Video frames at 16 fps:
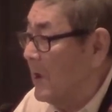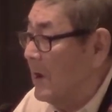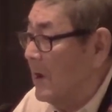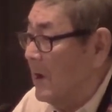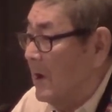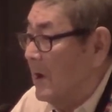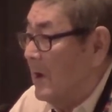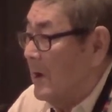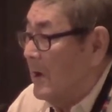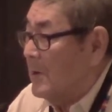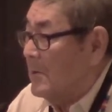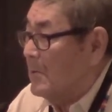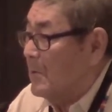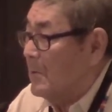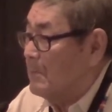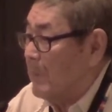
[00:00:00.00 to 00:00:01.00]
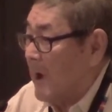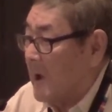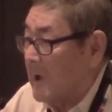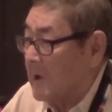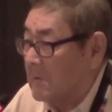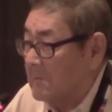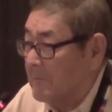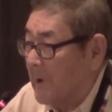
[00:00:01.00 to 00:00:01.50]
it go bang,
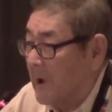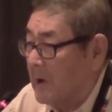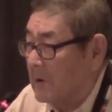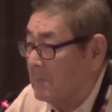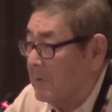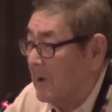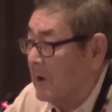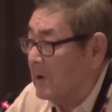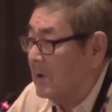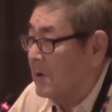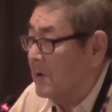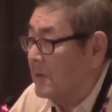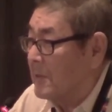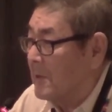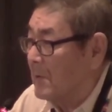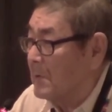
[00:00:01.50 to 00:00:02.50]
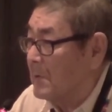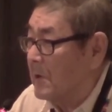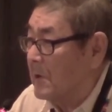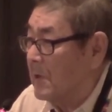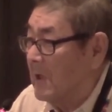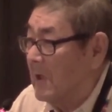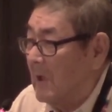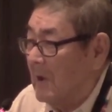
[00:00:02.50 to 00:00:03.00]
bang, bang. Like that.
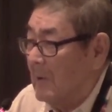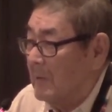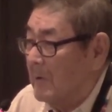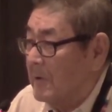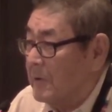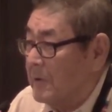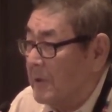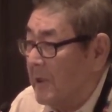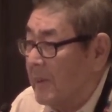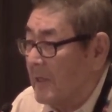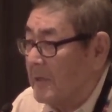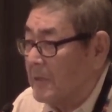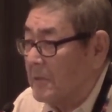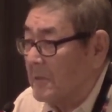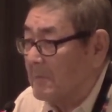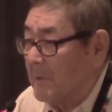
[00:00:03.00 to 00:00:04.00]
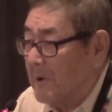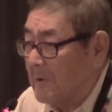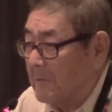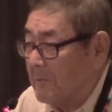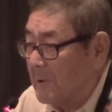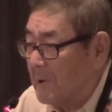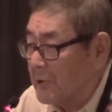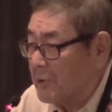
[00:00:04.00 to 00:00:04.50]
We say that's a big fish
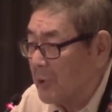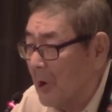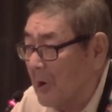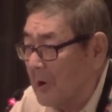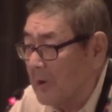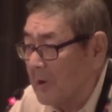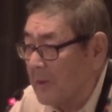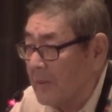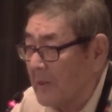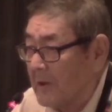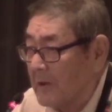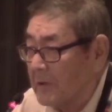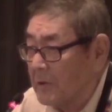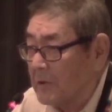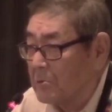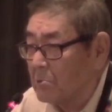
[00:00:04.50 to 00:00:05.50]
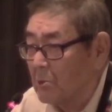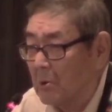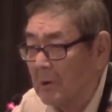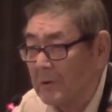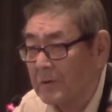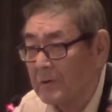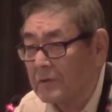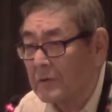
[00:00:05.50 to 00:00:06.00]
talking, that's his voice.
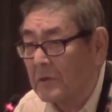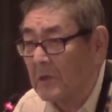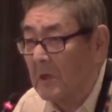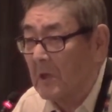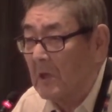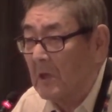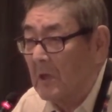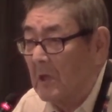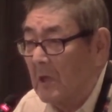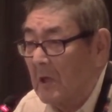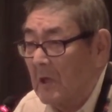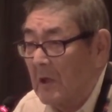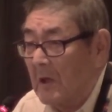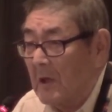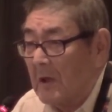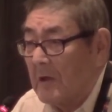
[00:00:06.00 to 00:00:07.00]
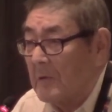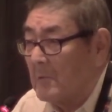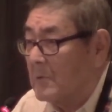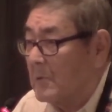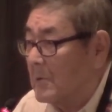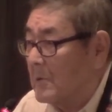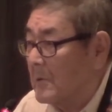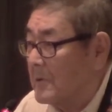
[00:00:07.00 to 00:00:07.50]
And we're
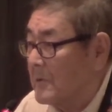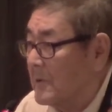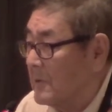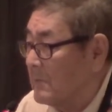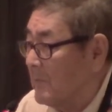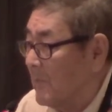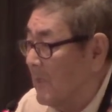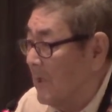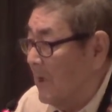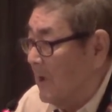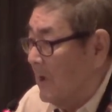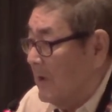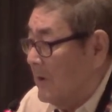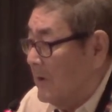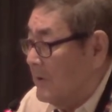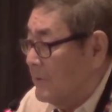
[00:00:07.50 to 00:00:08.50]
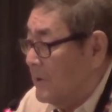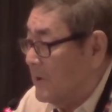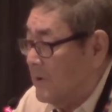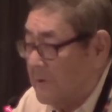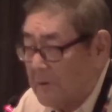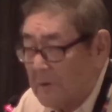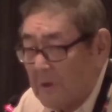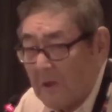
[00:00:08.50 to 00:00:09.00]
going to sing this
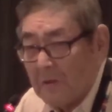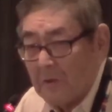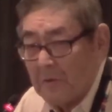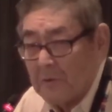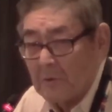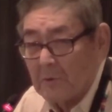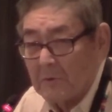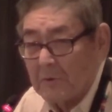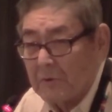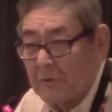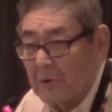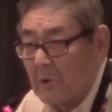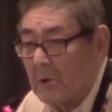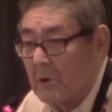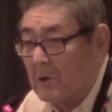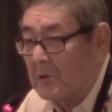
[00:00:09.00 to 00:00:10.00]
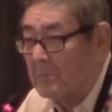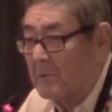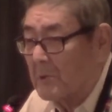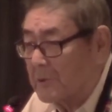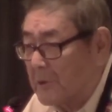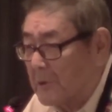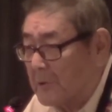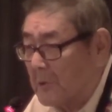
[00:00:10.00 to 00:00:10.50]
kind of short song, but it
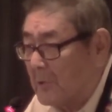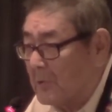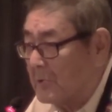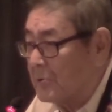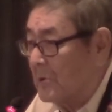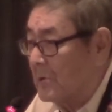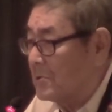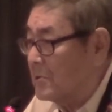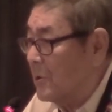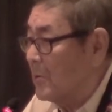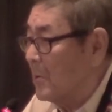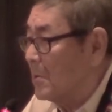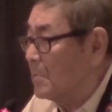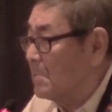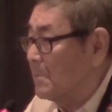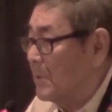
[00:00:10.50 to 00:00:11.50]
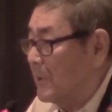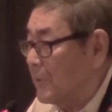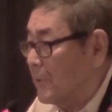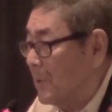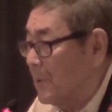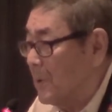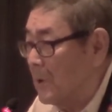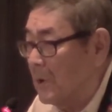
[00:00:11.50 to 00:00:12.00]
goes on and on, but
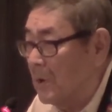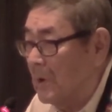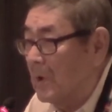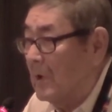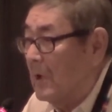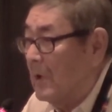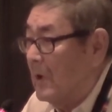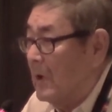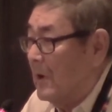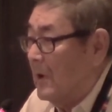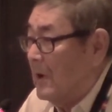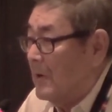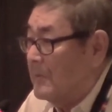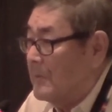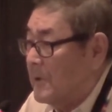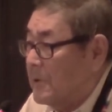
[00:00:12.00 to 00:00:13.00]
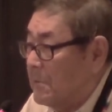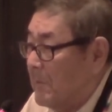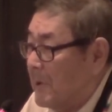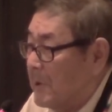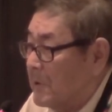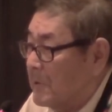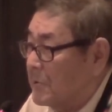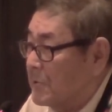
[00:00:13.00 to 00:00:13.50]
I'll just make it
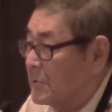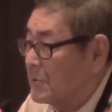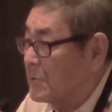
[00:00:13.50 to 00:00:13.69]
short.